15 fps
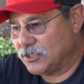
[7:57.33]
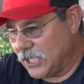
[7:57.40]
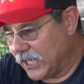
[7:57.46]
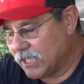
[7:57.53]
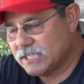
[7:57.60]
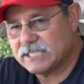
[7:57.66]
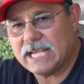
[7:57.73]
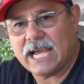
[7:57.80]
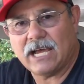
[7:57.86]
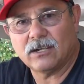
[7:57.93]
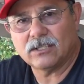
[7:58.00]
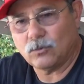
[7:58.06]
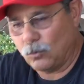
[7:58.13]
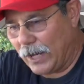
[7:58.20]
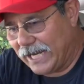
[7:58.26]
Check us
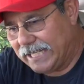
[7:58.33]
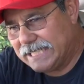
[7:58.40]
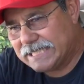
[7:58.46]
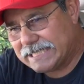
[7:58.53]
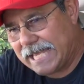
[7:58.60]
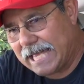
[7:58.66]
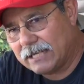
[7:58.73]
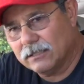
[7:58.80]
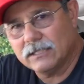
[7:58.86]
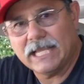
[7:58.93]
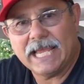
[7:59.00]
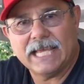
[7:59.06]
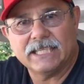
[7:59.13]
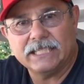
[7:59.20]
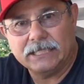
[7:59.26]
out, Wacky Saddle
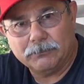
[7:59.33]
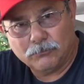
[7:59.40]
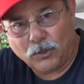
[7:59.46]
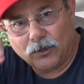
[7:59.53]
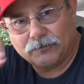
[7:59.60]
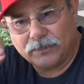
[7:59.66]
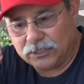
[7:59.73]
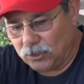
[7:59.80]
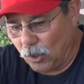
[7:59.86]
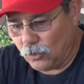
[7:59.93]
and the perfect